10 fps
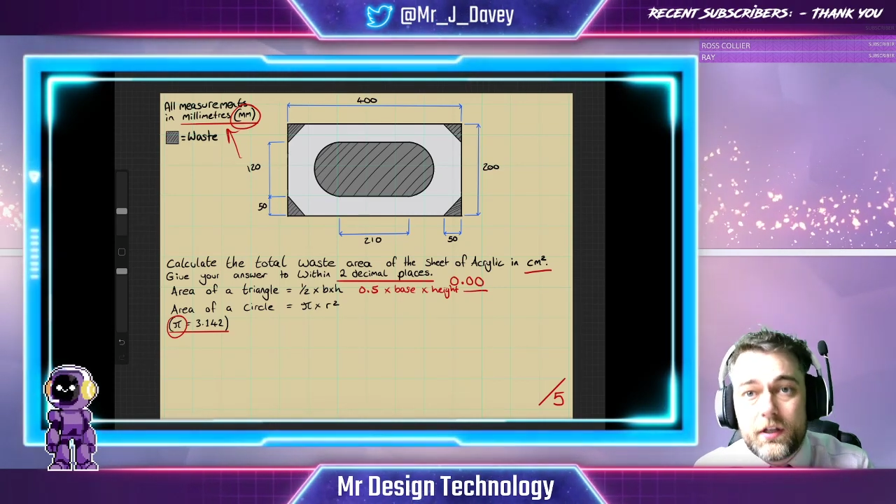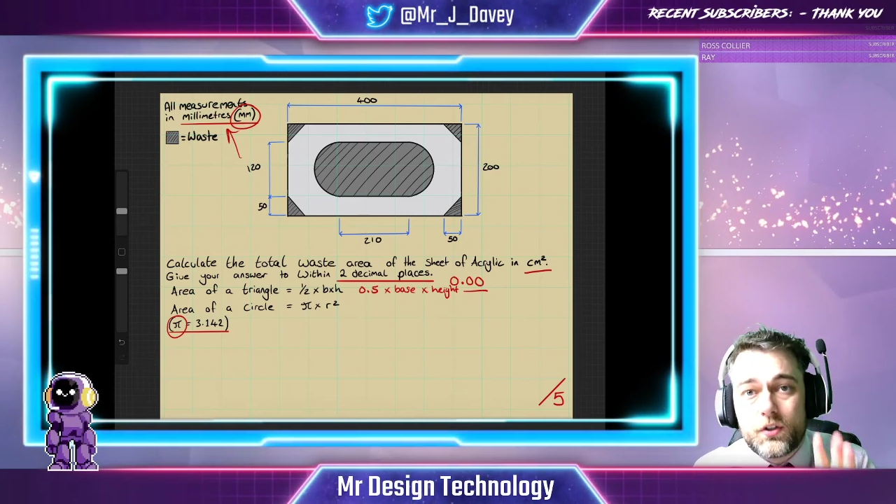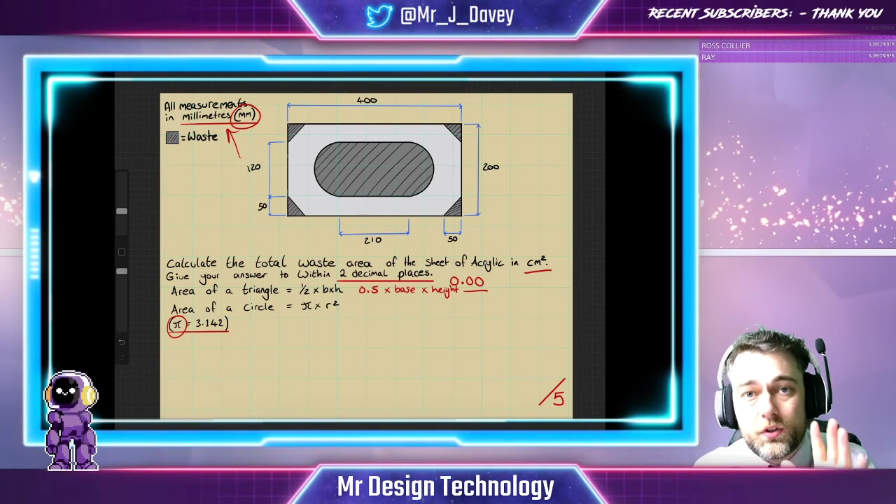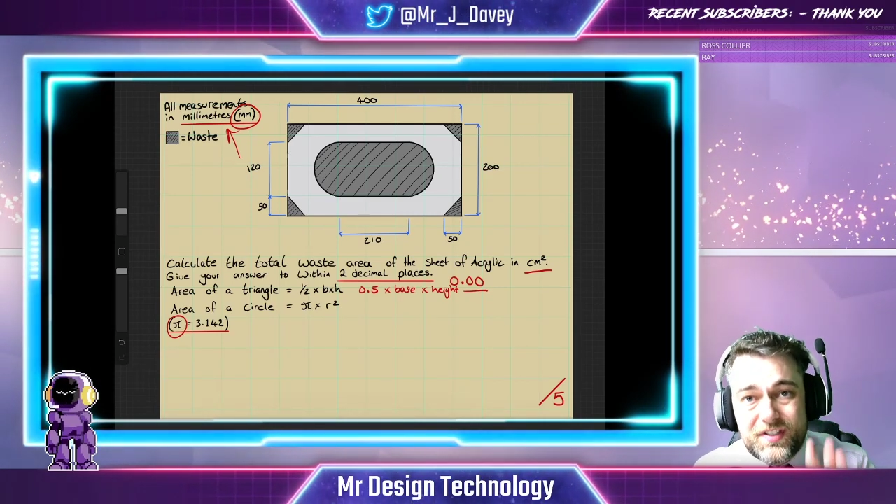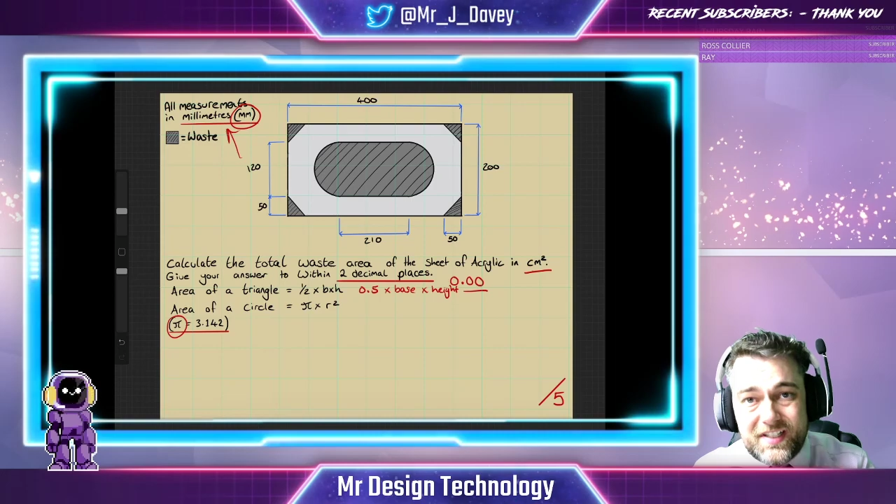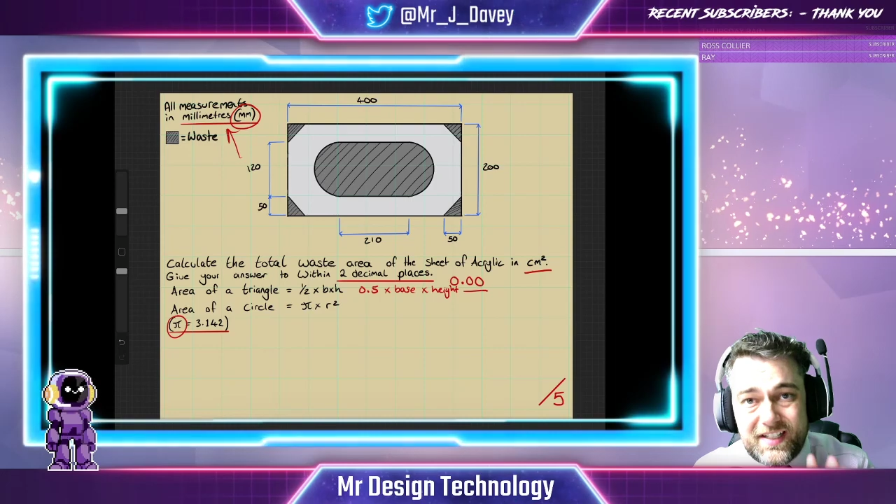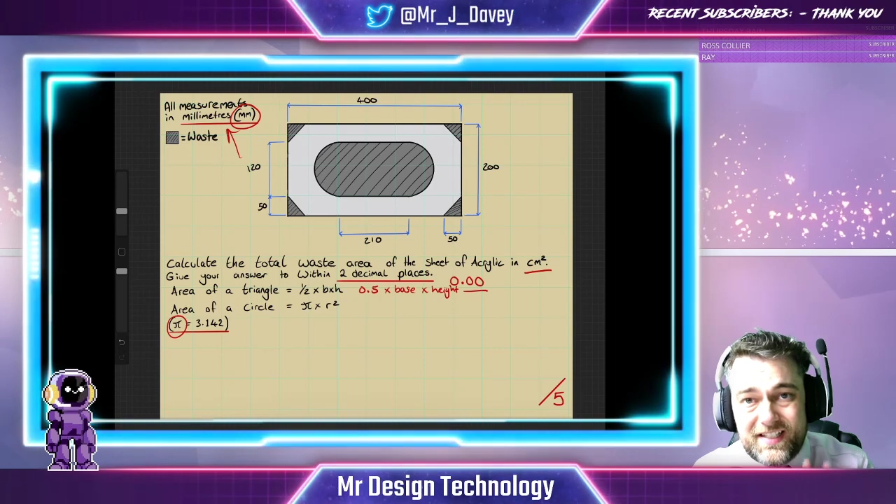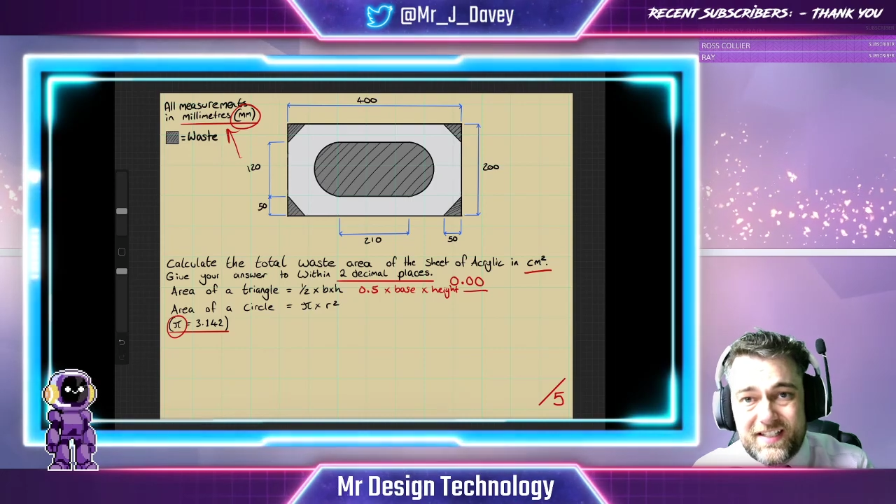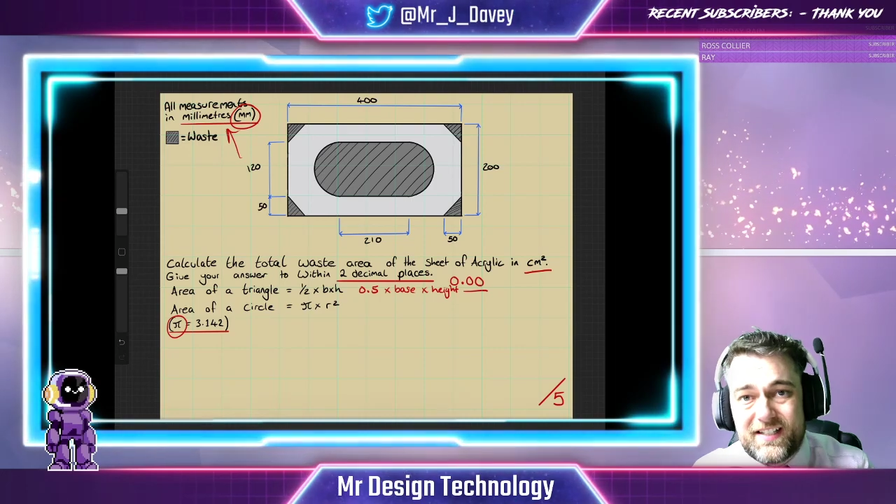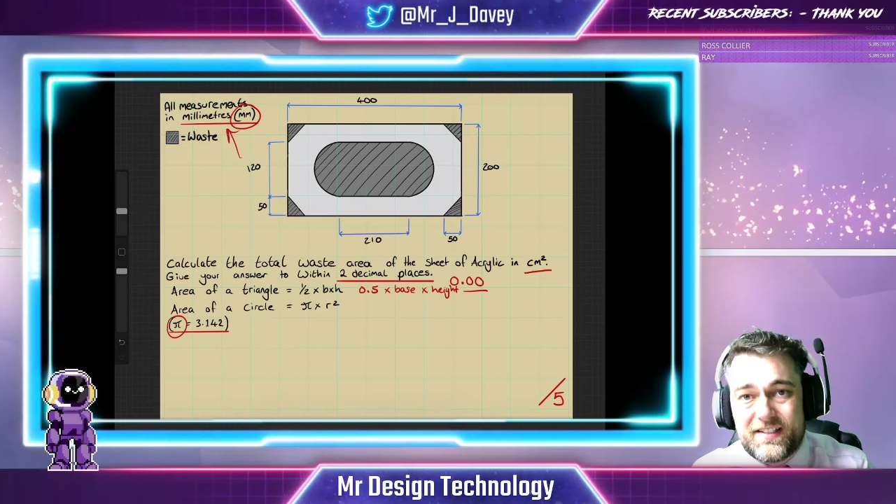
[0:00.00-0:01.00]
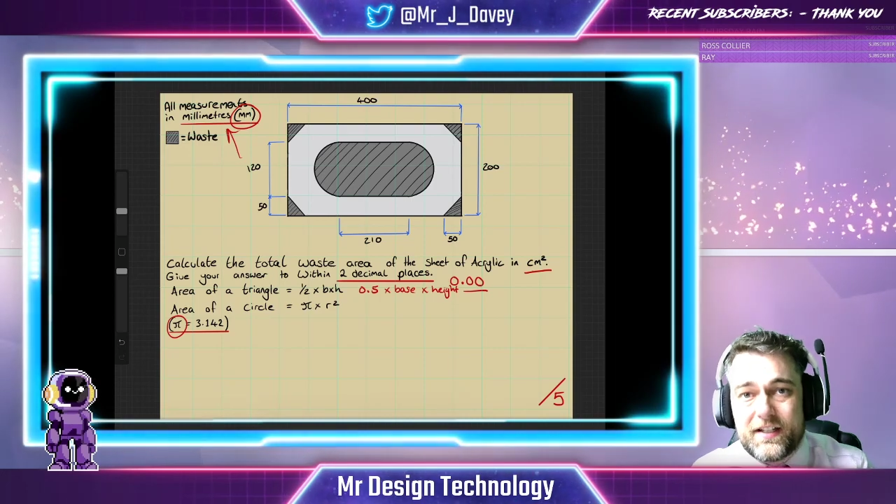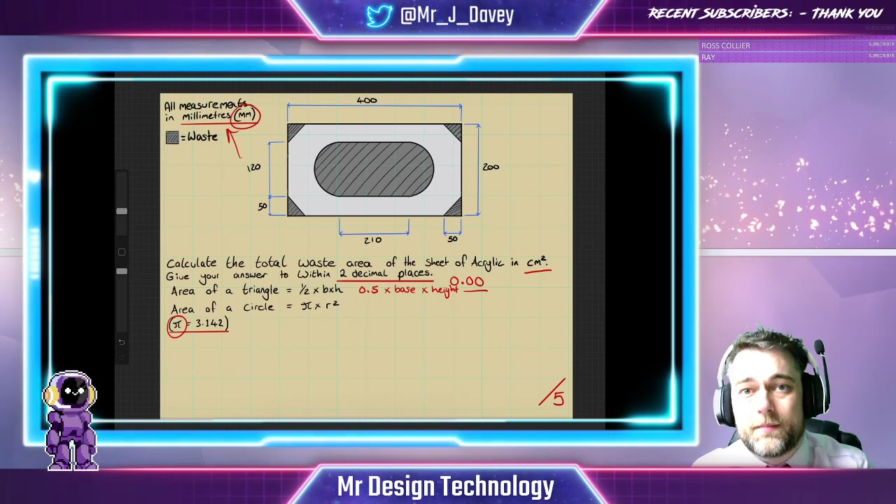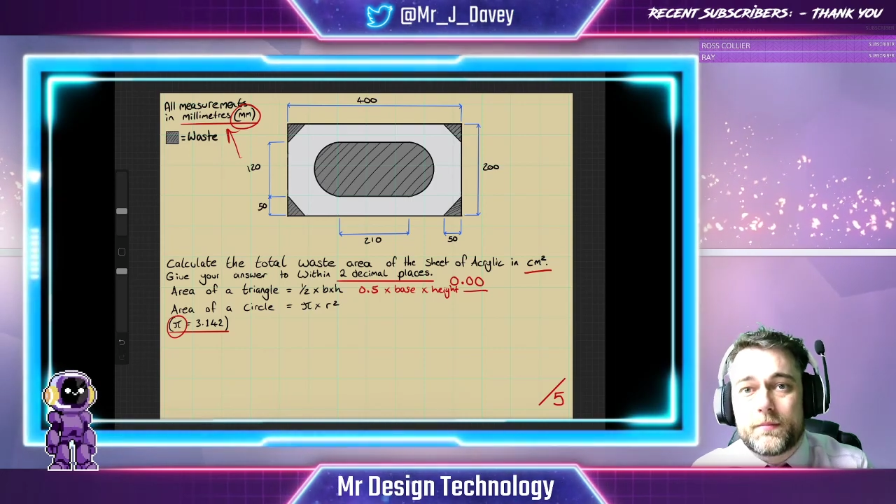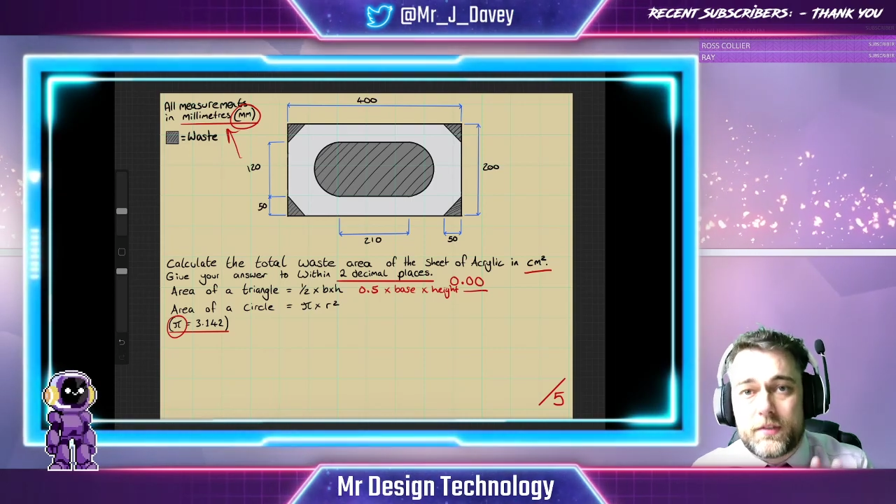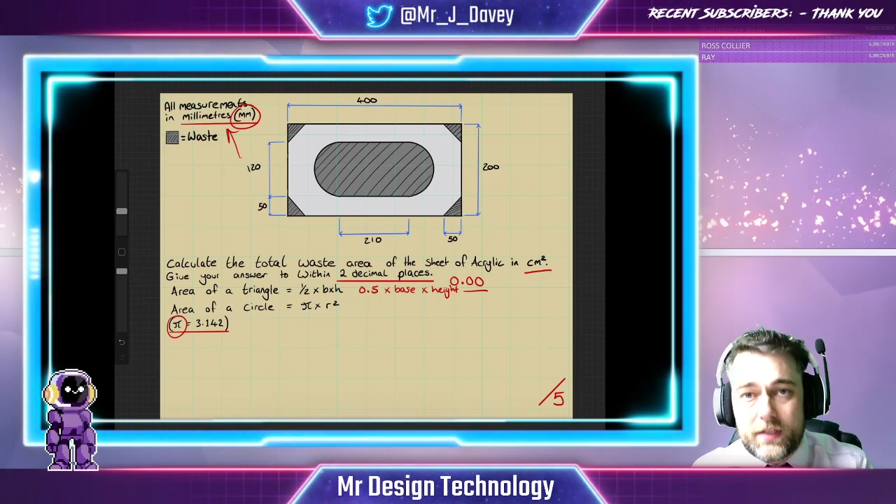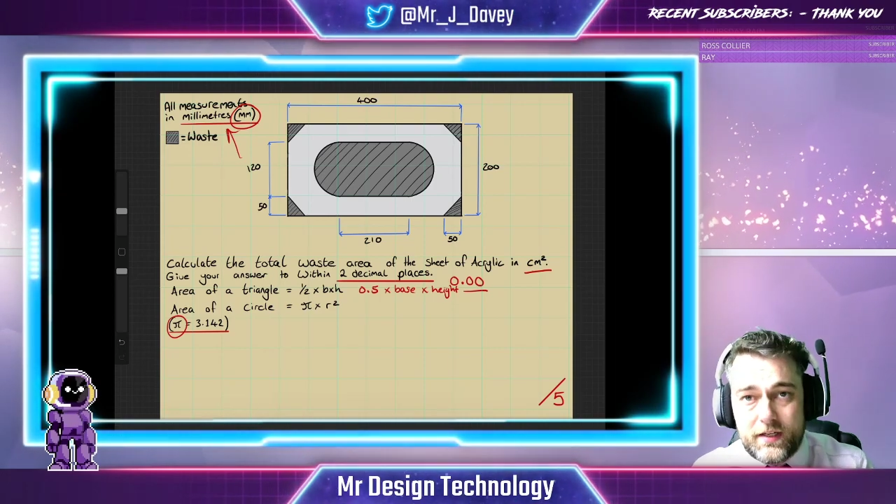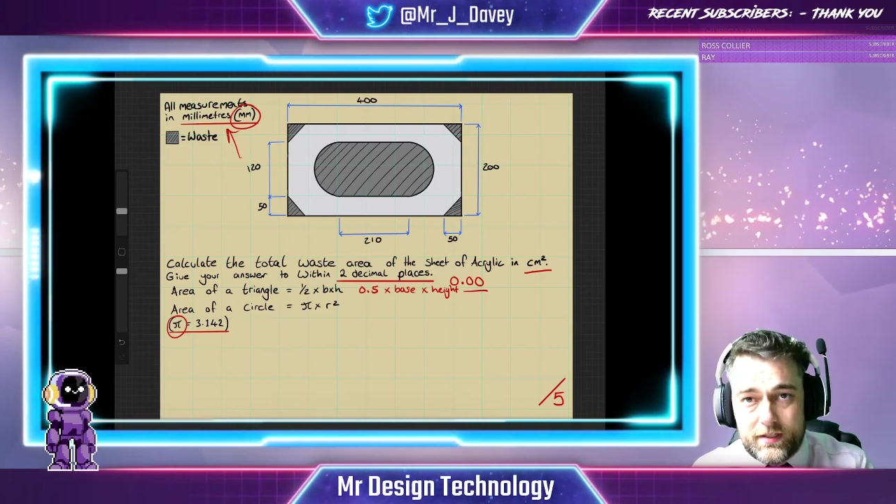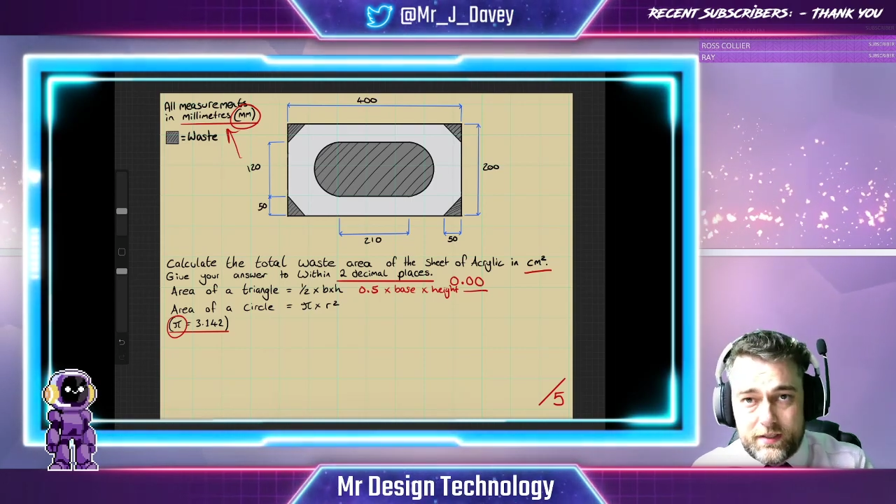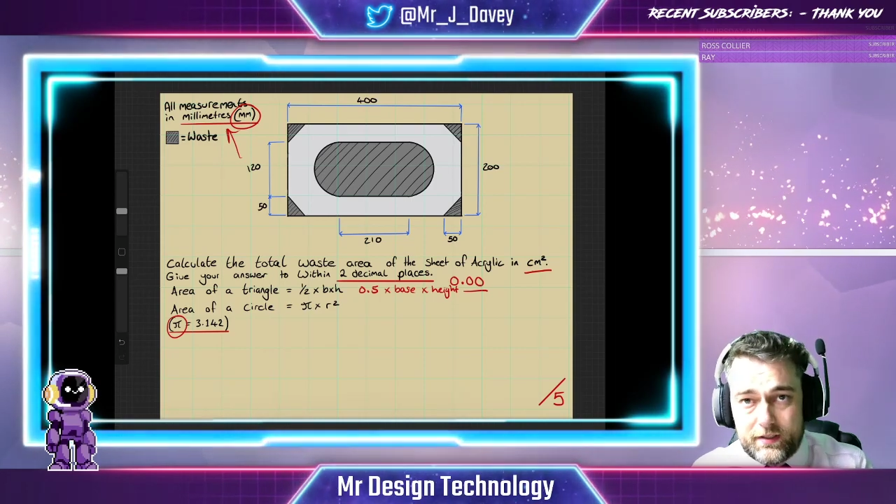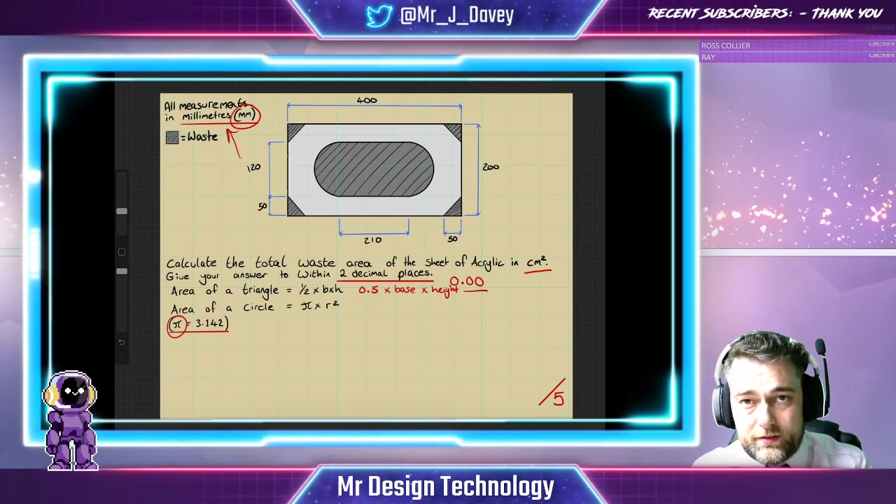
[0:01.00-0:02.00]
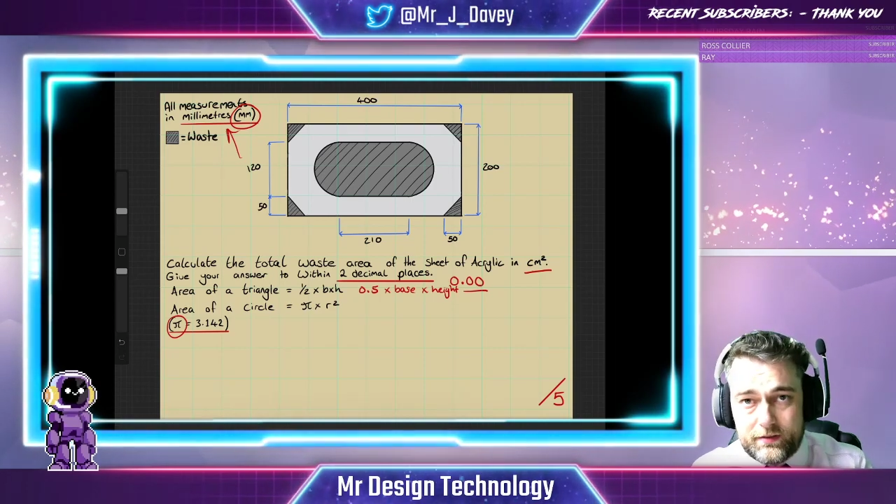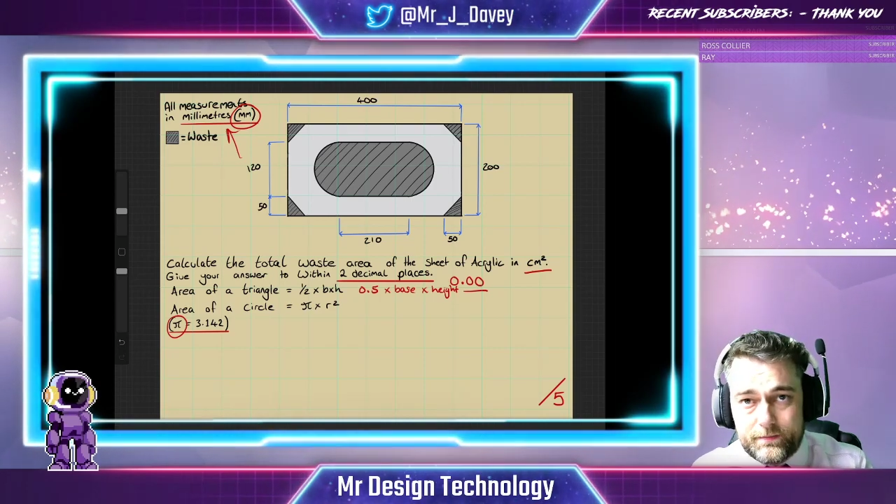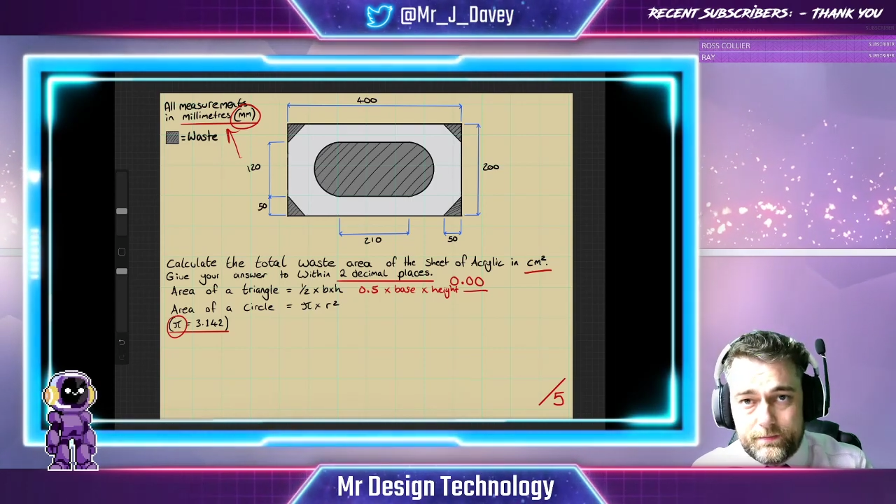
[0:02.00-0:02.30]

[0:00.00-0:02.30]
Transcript: your DT exam states it as.